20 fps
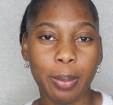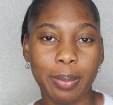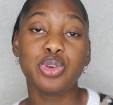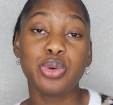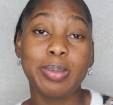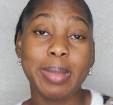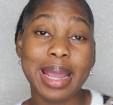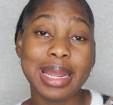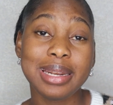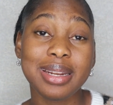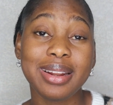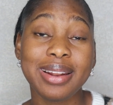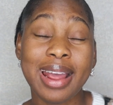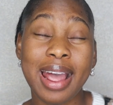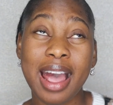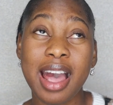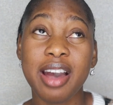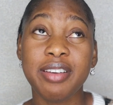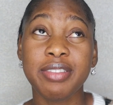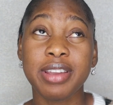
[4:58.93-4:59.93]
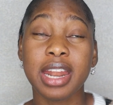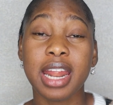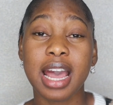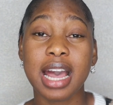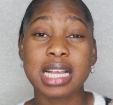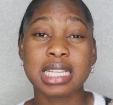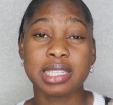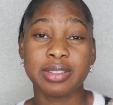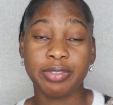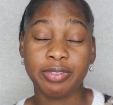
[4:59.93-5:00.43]
You might not have it
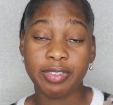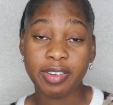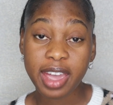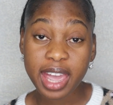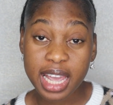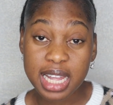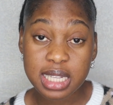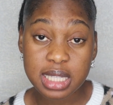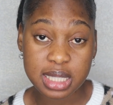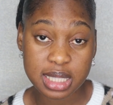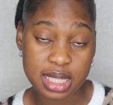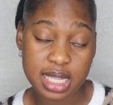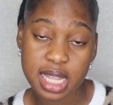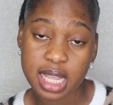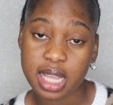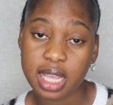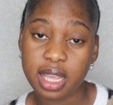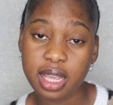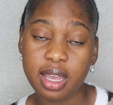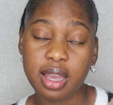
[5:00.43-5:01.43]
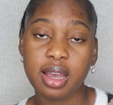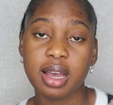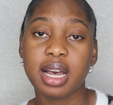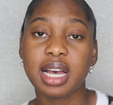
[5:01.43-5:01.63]
as fancy